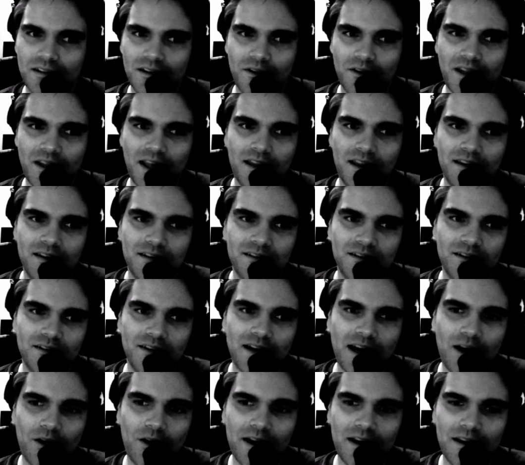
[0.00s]
Okay, this year
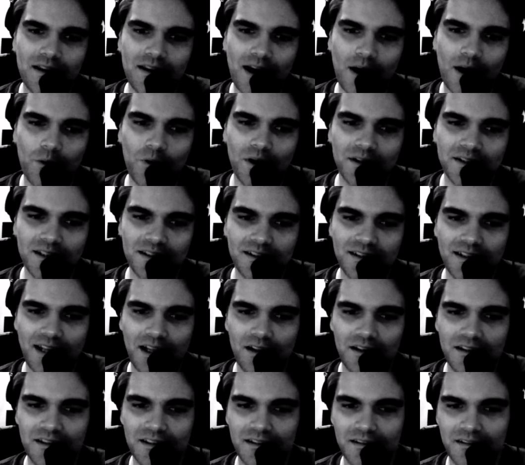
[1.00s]
now I want this
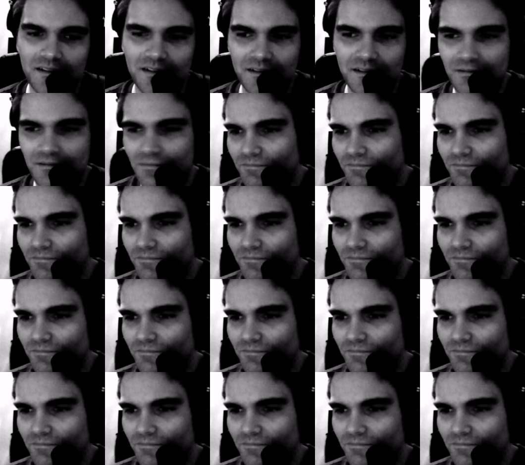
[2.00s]
skeleton,